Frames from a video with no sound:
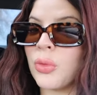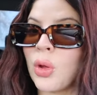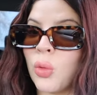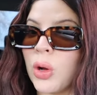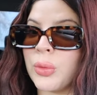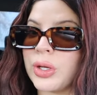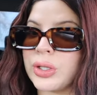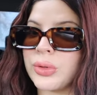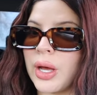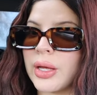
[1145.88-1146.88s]
what we
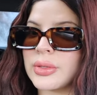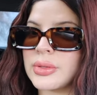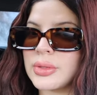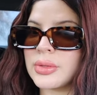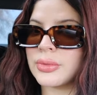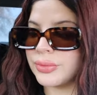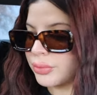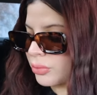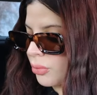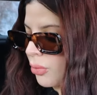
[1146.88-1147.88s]
do, guys.
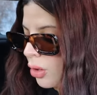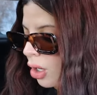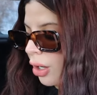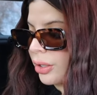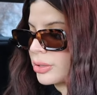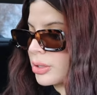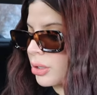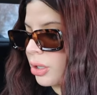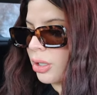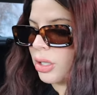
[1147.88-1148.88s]

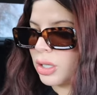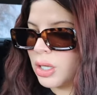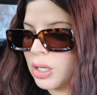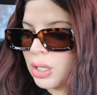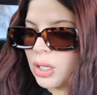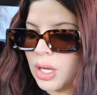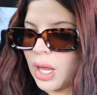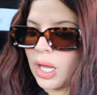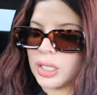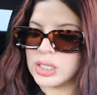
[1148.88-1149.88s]
Honestly.
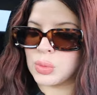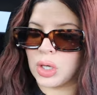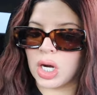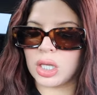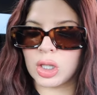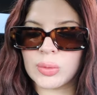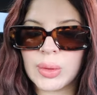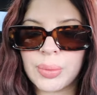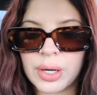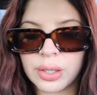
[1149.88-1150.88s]
At least we are a little
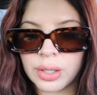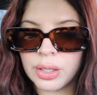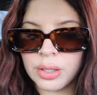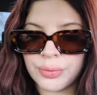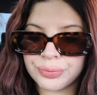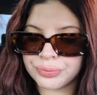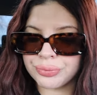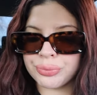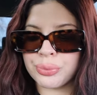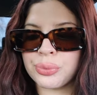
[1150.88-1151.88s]
bit better
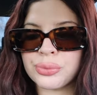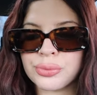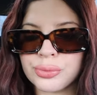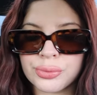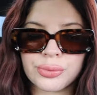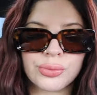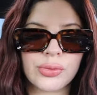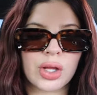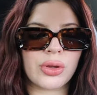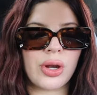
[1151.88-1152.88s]

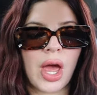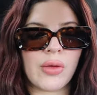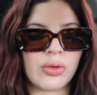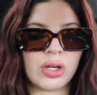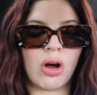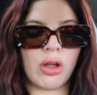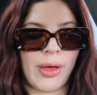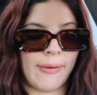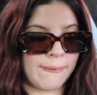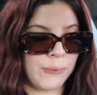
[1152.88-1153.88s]
than having all
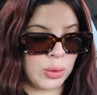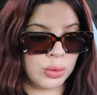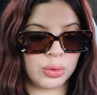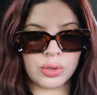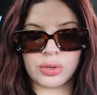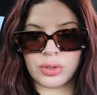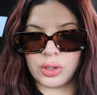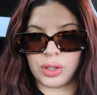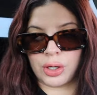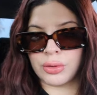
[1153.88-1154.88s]
that food,
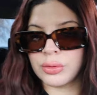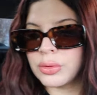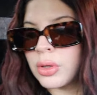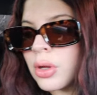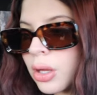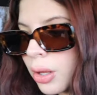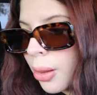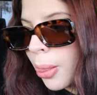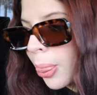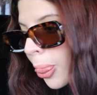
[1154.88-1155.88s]
you know?
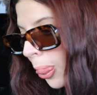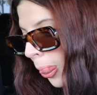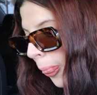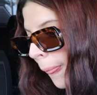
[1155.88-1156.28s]
I'm